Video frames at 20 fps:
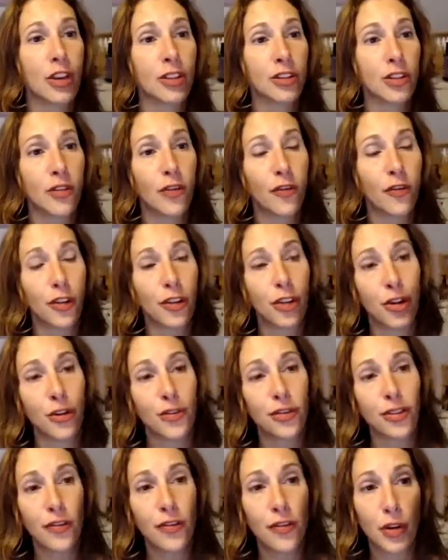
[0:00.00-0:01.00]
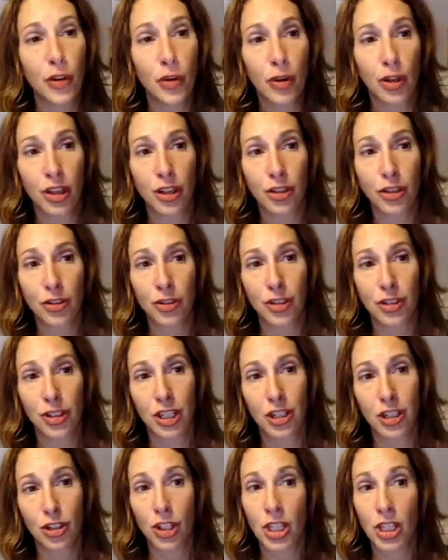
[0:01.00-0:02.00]
So for those of you who are
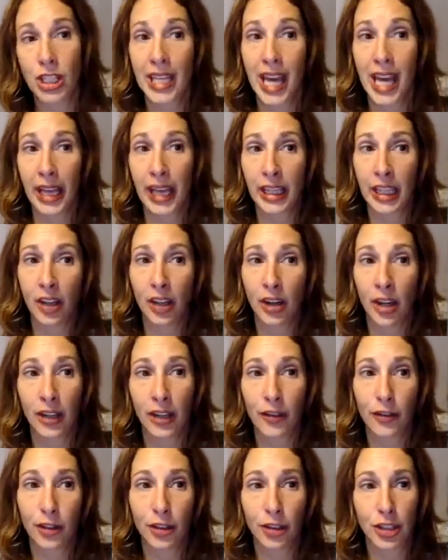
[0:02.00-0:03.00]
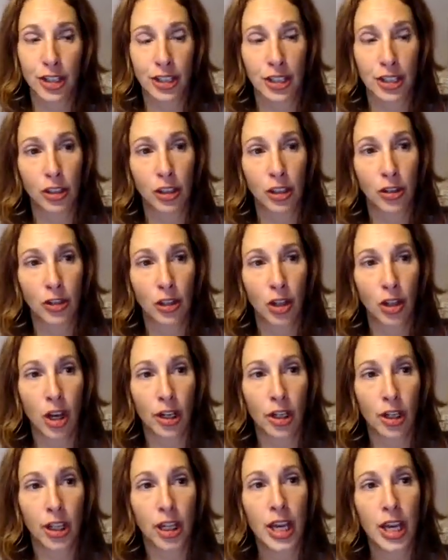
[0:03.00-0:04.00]
interested in just hanging on for just a little
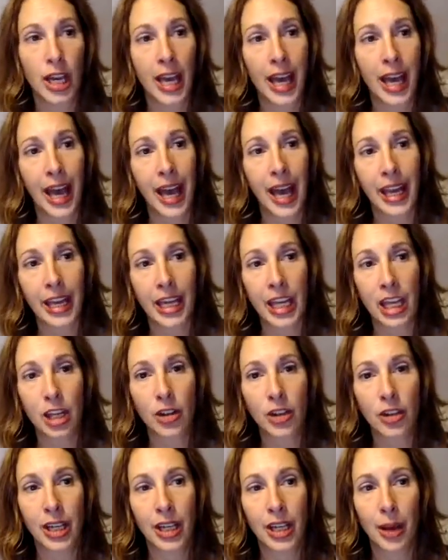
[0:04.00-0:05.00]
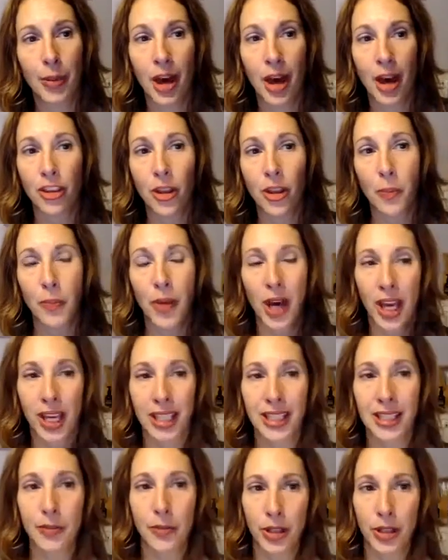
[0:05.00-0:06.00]
longer and hearing about the
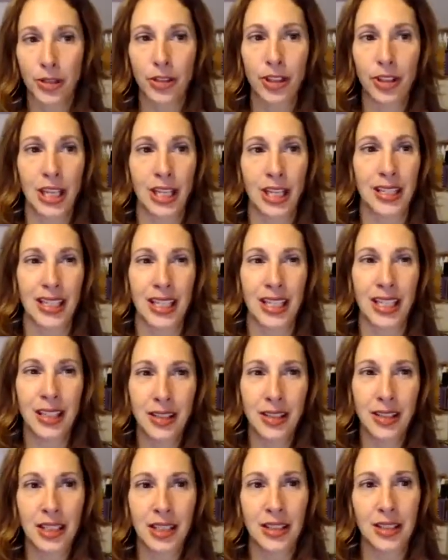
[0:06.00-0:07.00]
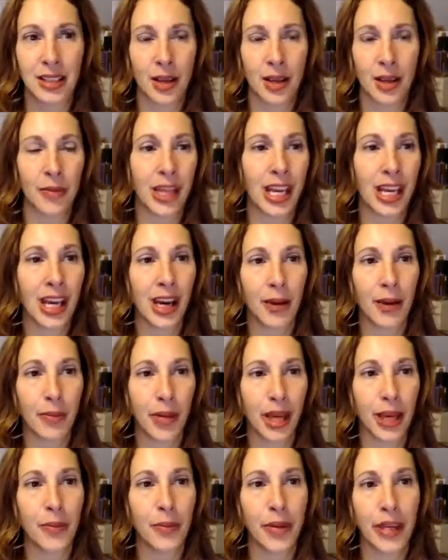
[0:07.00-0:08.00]
possibilities, is this something I
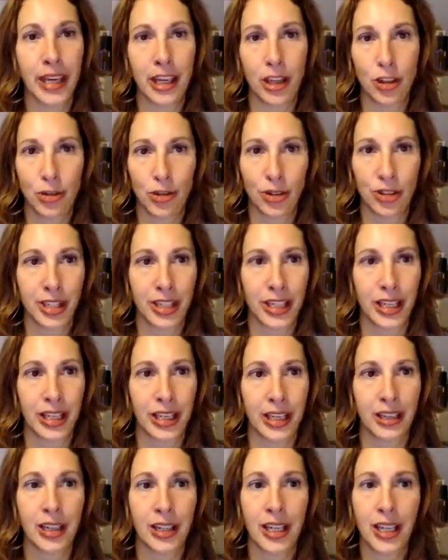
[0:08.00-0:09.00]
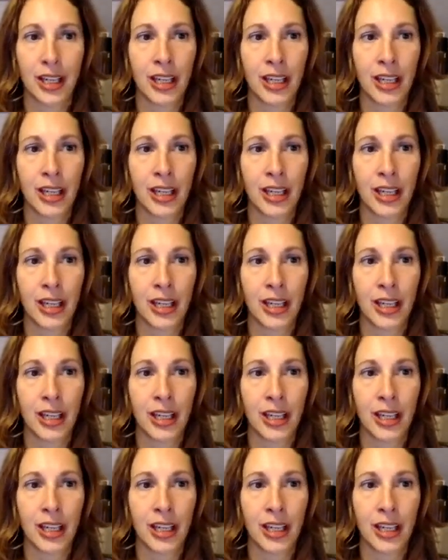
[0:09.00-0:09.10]
might be interested in?